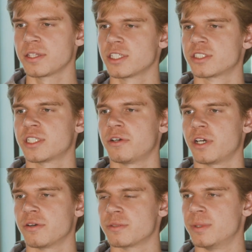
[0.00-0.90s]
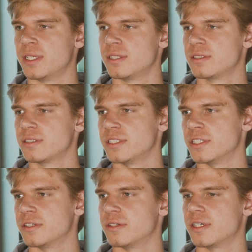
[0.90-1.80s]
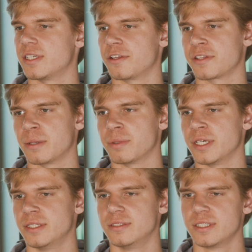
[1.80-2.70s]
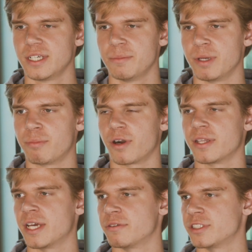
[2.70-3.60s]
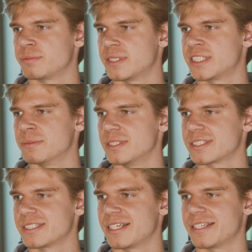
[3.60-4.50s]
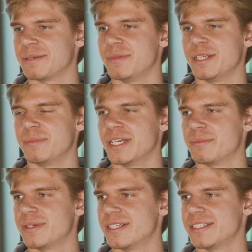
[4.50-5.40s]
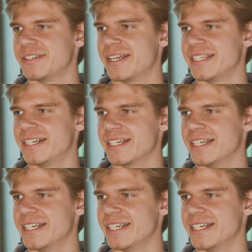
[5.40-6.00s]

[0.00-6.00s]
I think that's just how I've always been. You know, another thing I played a big part in that were just my siblings, I think, beating me up, uh, you know, at a young